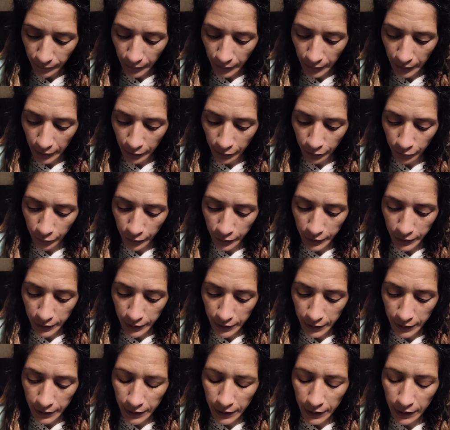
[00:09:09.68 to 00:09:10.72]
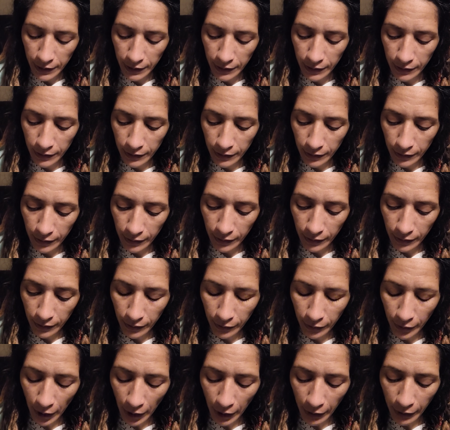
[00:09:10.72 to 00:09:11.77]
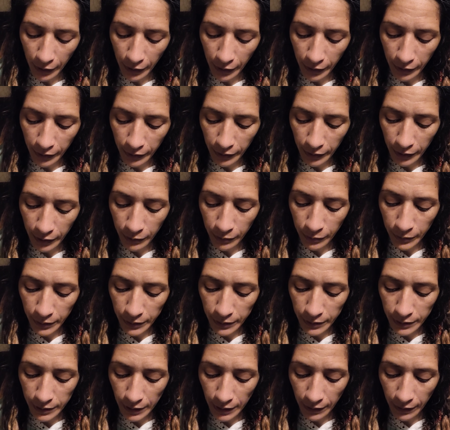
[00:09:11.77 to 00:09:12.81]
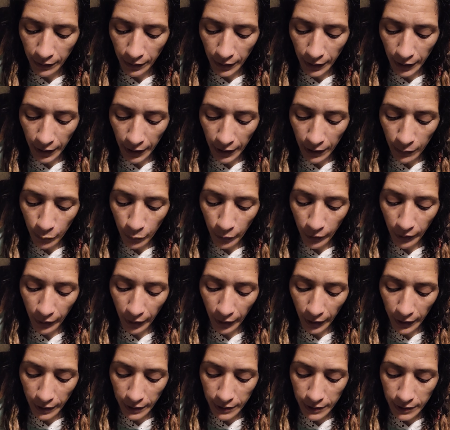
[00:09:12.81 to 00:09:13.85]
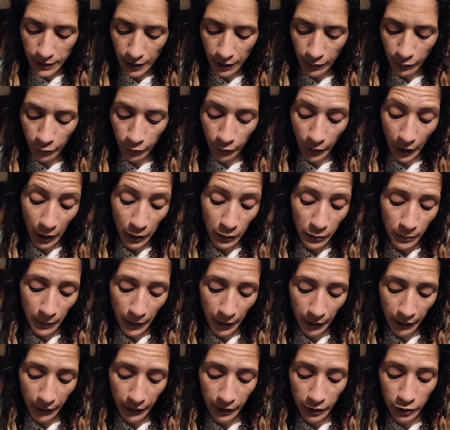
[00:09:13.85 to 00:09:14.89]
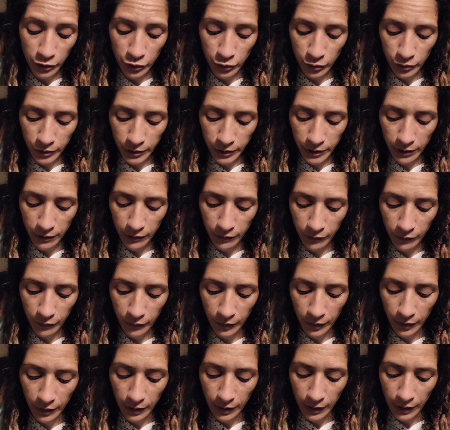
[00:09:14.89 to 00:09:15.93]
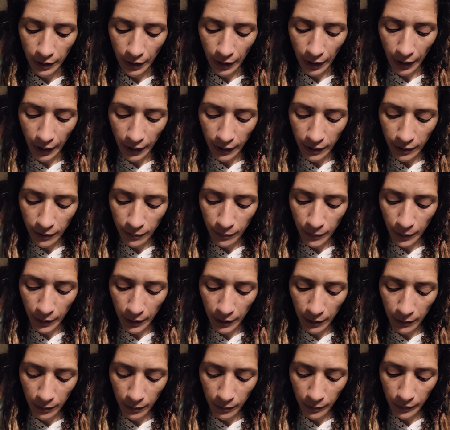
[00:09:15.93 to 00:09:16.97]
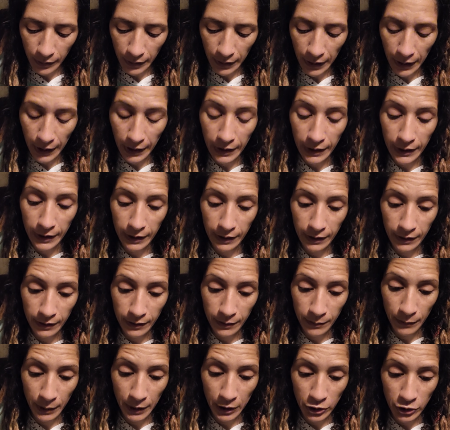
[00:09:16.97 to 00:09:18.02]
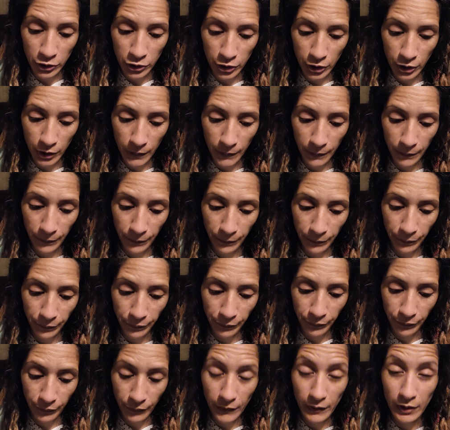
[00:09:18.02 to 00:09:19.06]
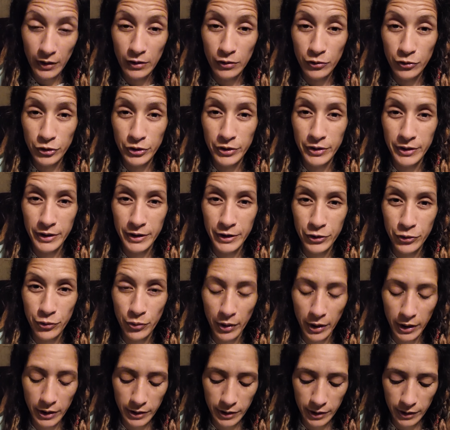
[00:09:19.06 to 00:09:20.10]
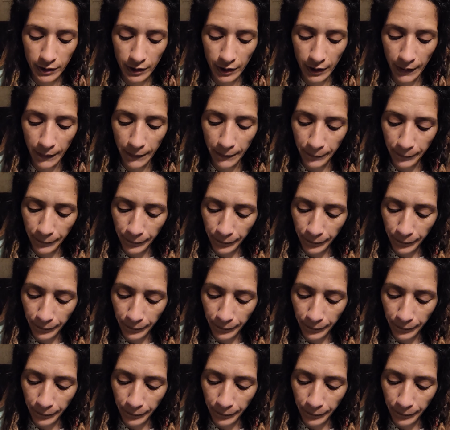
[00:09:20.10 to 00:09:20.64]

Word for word: And in verse 16, I'll carry on, and it reads, And they came with haste and found Mary and Joseph and the babe lying in the manger. Jesus Christ, okay?